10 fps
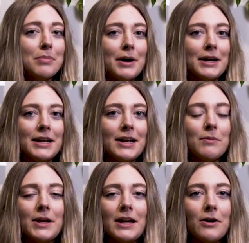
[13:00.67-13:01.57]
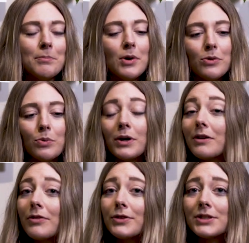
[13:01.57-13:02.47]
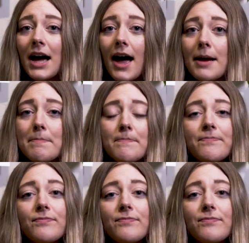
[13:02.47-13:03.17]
but we both work full time,